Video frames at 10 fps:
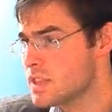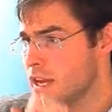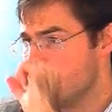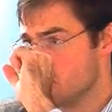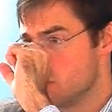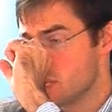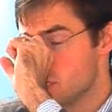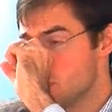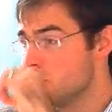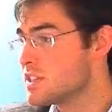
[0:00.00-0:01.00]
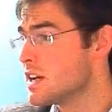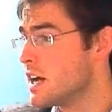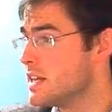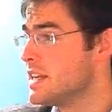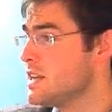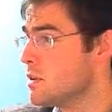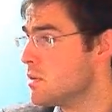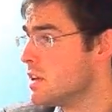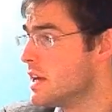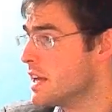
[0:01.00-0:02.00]
And then we can use a
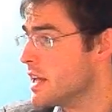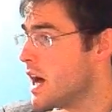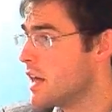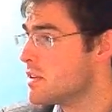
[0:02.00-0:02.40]
needle, and on